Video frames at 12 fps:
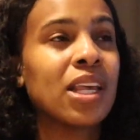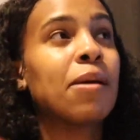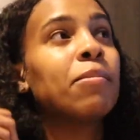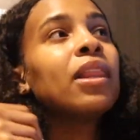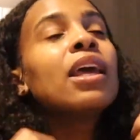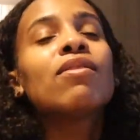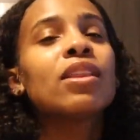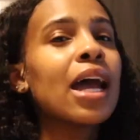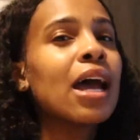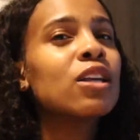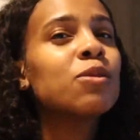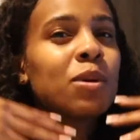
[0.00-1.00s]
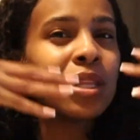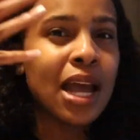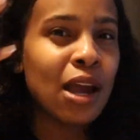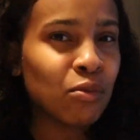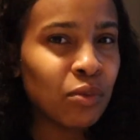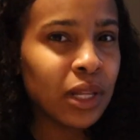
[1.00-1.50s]
Like I'm leaving the house, but
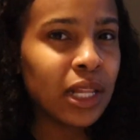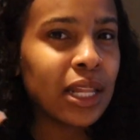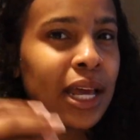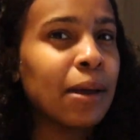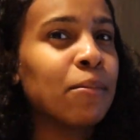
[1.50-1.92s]
not really. Like